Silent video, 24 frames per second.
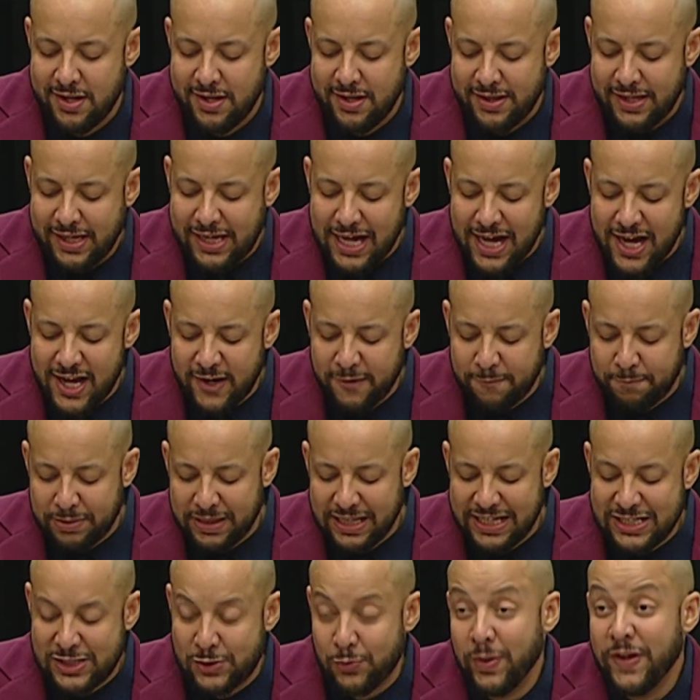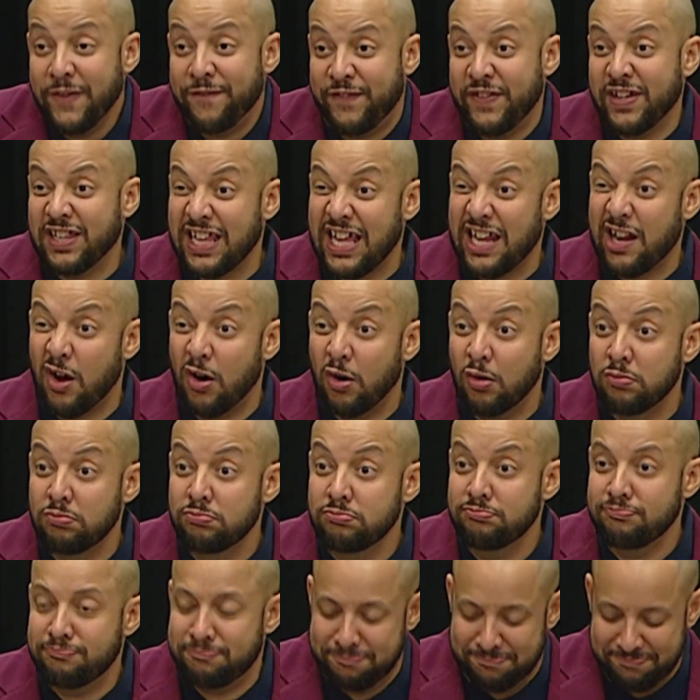the kind of place we feel at
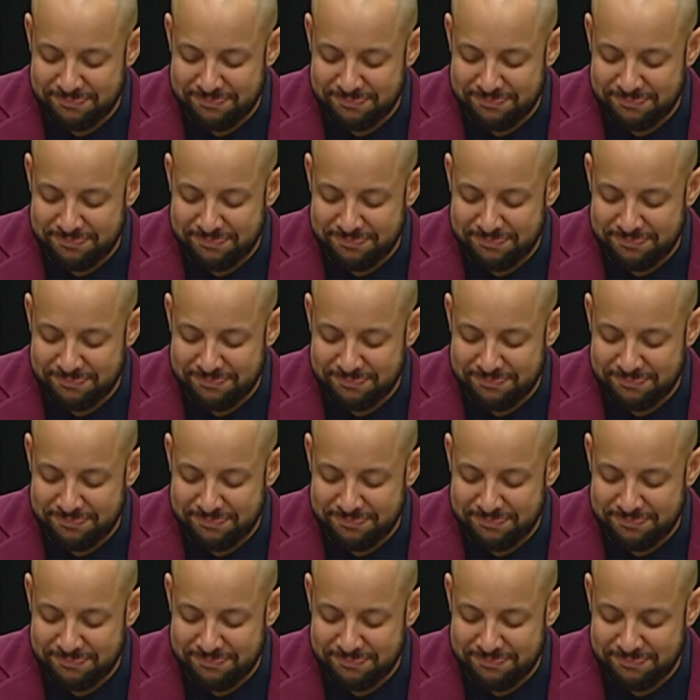home.